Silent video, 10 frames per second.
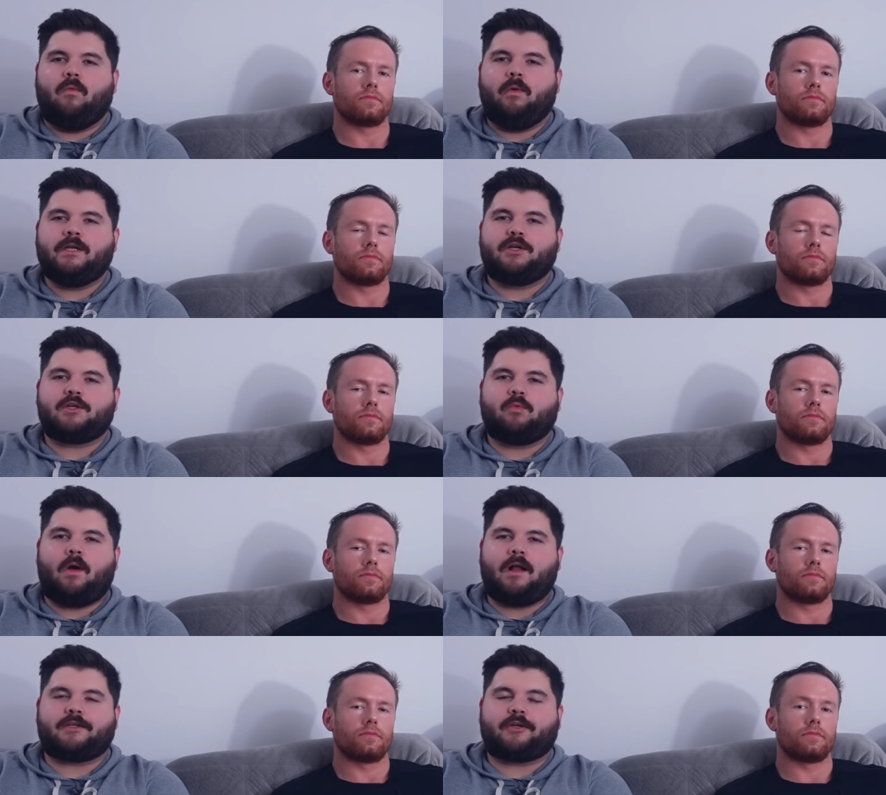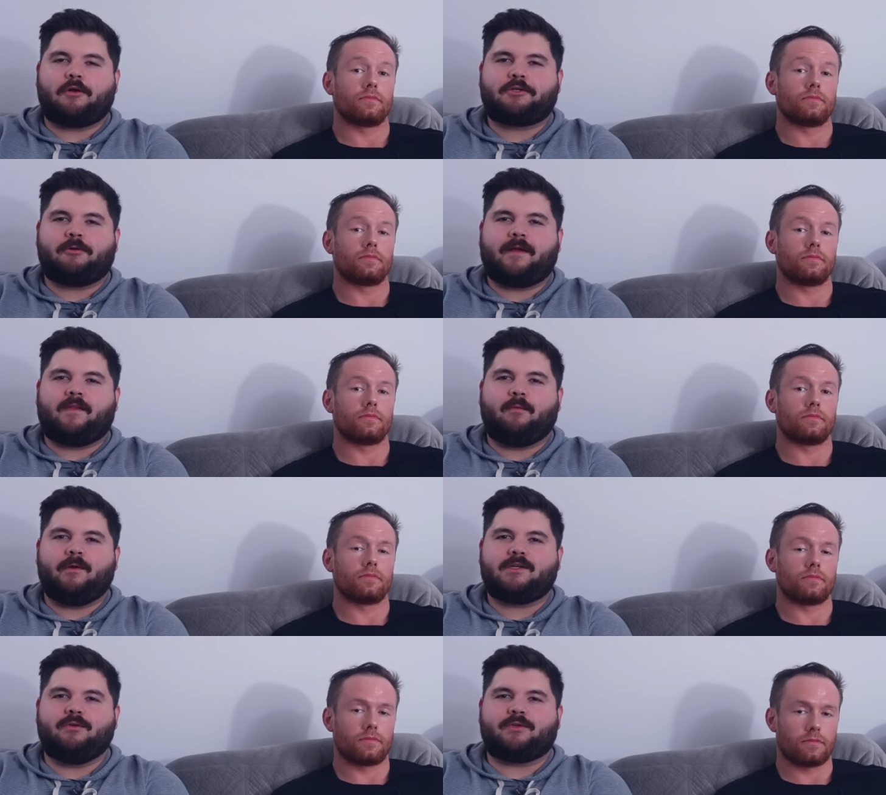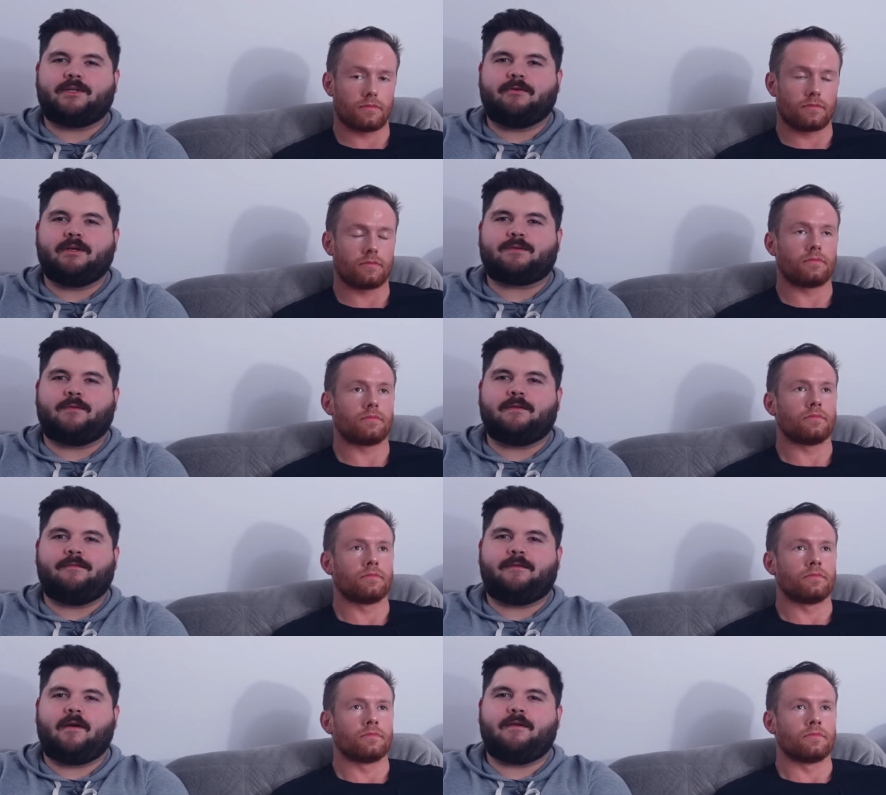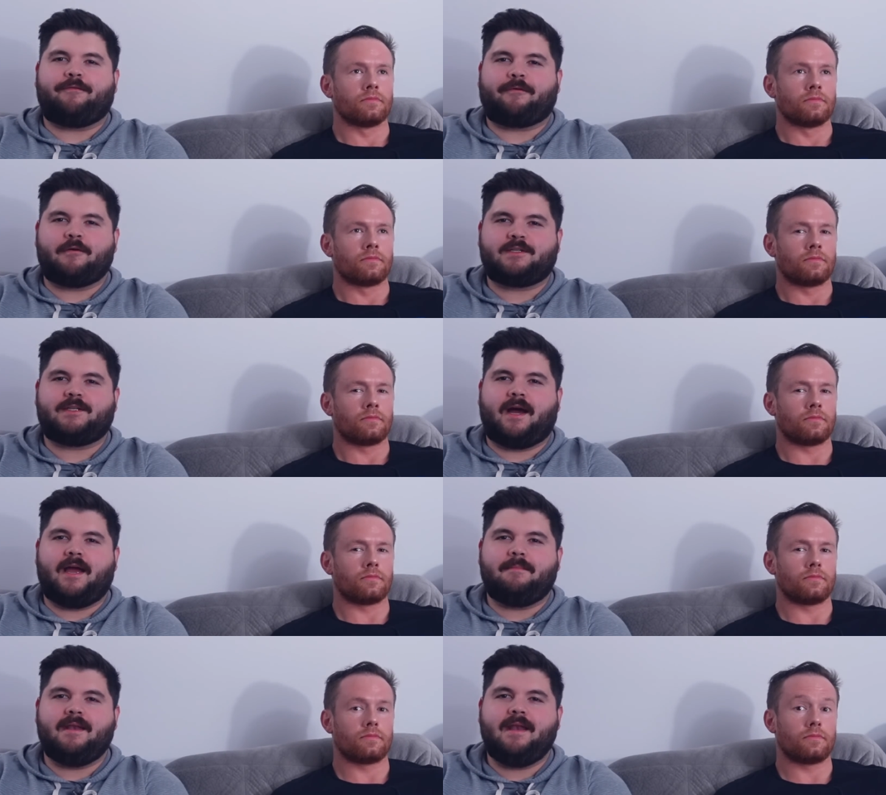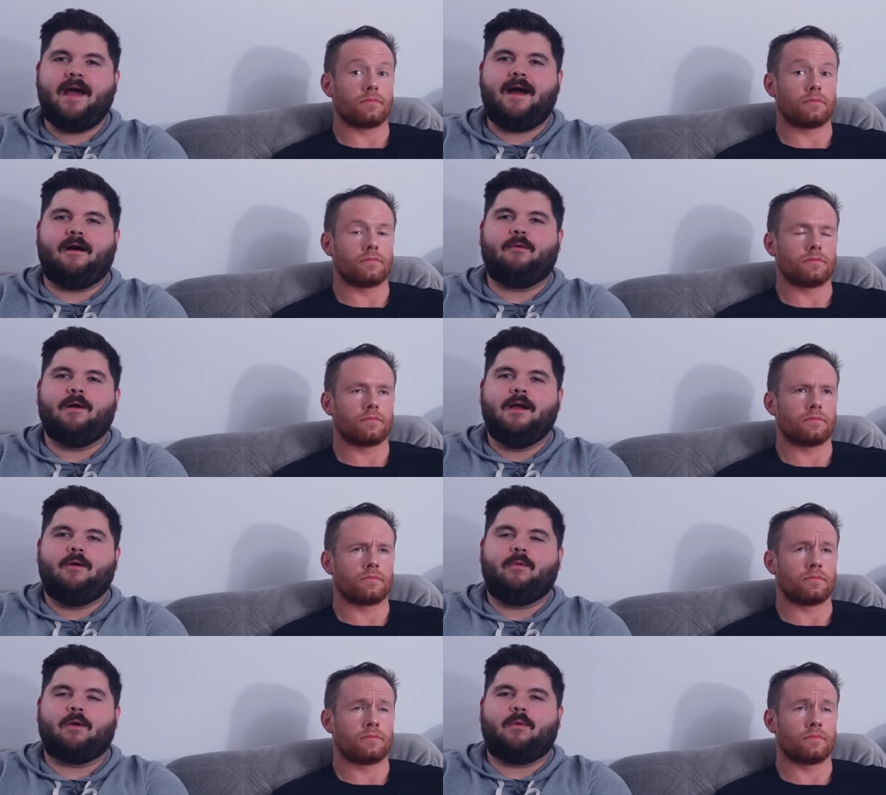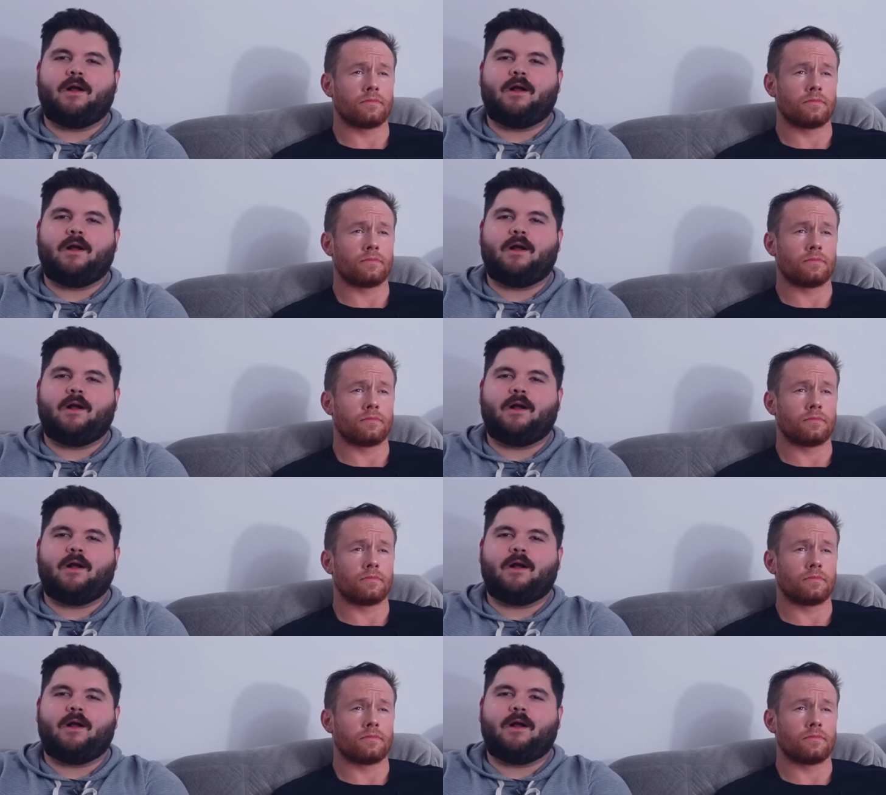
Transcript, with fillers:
Speaker 1: We just watched Star Trek The Original Series for the very first time, and now we are